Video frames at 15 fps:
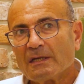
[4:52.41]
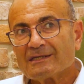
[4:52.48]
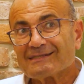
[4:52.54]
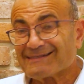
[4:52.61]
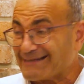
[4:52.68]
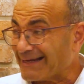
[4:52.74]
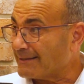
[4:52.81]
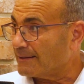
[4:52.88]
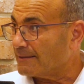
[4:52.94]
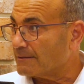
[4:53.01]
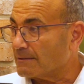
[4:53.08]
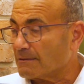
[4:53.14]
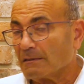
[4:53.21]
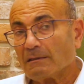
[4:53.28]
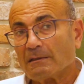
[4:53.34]

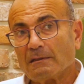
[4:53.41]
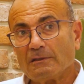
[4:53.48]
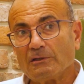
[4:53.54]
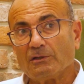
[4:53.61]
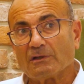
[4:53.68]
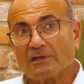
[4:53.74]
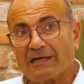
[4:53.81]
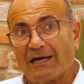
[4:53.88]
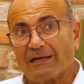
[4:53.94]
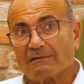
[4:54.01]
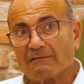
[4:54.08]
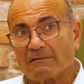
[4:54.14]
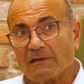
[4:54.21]
Second, you got,